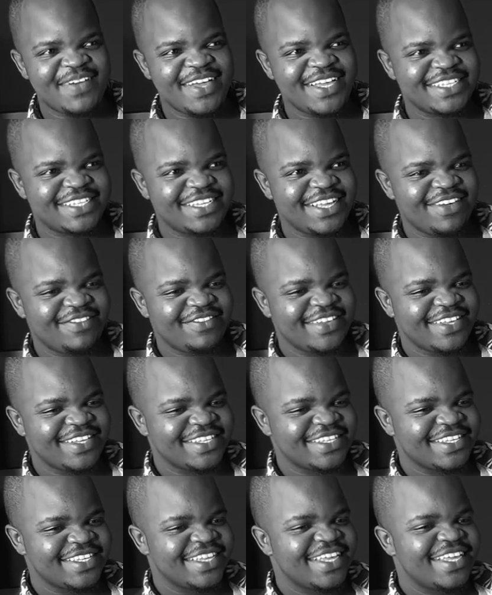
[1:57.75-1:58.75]
were my savings.
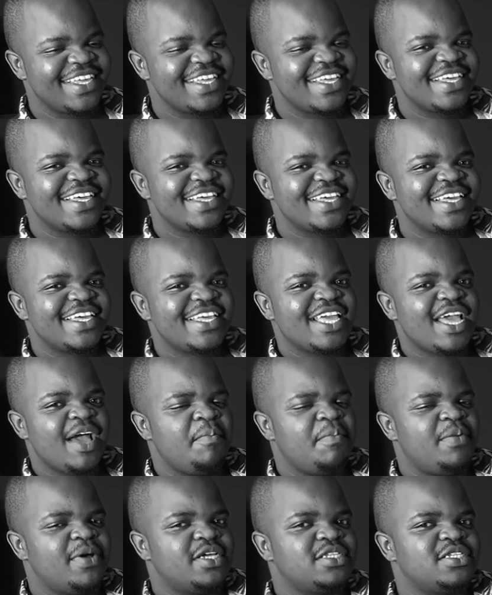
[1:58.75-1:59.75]
Yeah,
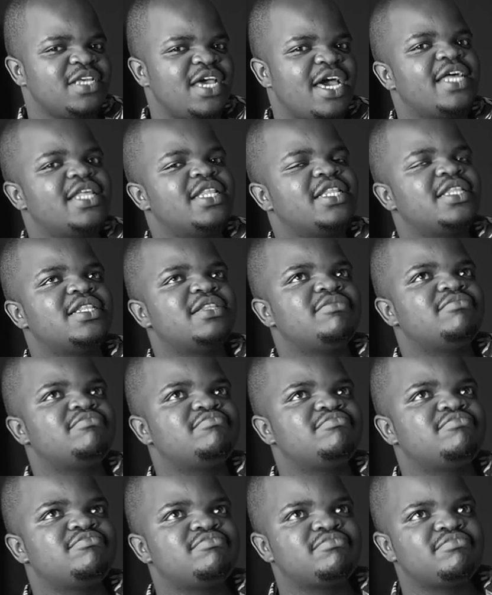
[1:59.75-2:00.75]
but uh, yeah. Uh,
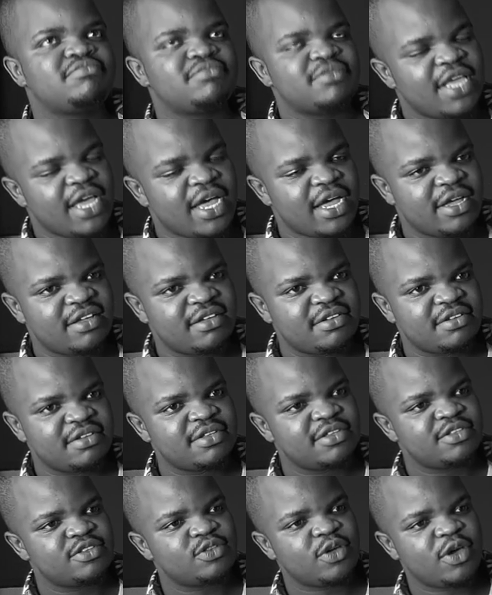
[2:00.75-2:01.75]
yeah.
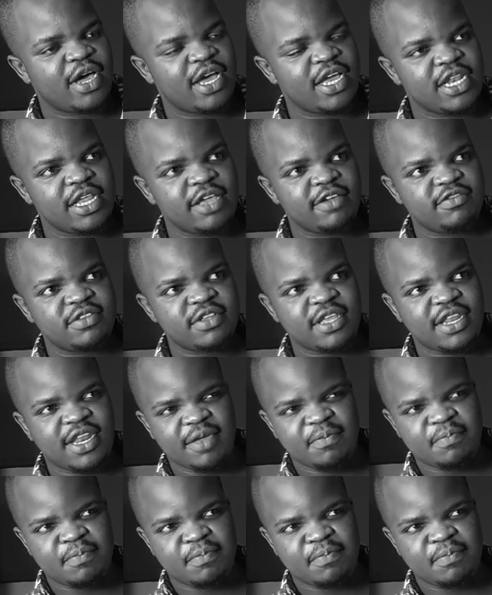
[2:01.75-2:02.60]
So I left and I